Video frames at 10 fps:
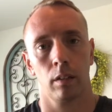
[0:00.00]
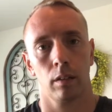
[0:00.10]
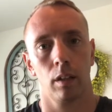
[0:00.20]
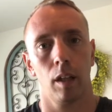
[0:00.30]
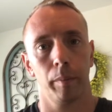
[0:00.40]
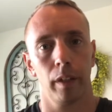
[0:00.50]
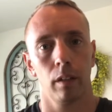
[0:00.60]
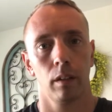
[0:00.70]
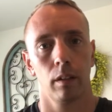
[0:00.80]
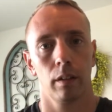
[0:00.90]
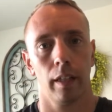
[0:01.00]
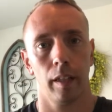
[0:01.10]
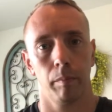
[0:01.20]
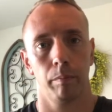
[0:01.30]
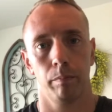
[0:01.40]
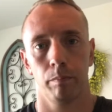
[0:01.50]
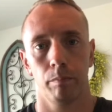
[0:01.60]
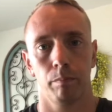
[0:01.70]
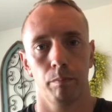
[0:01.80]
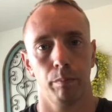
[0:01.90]
Columbia. They
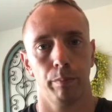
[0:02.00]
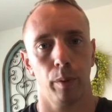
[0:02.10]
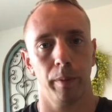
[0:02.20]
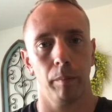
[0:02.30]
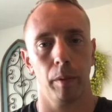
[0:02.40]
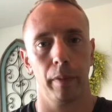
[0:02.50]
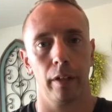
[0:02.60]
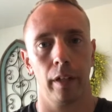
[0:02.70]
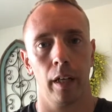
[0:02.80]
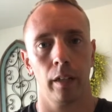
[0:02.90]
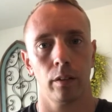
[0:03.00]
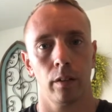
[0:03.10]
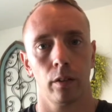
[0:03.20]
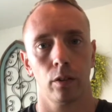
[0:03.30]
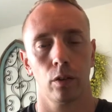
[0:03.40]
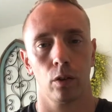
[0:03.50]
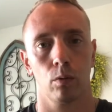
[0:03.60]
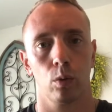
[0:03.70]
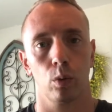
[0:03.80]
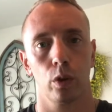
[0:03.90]
put me up in the Marriott, and there's certain
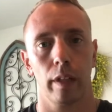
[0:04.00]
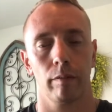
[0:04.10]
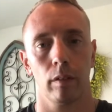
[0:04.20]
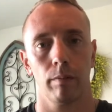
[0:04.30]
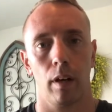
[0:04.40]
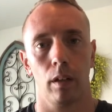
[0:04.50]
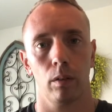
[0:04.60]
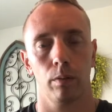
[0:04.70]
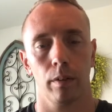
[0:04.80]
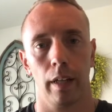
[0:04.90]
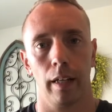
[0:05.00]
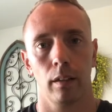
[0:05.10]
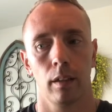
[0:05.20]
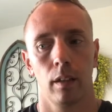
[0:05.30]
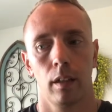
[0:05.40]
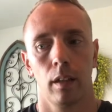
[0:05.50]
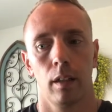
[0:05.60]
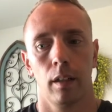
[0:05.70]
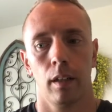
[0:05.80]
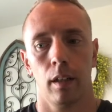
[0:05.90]
rules you have to follow for that.
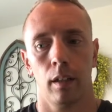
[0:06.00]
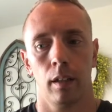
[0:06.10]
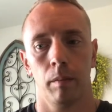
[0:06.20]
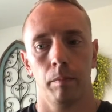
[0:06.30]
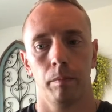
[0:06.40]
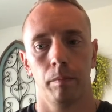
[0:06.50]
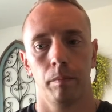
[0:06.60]
And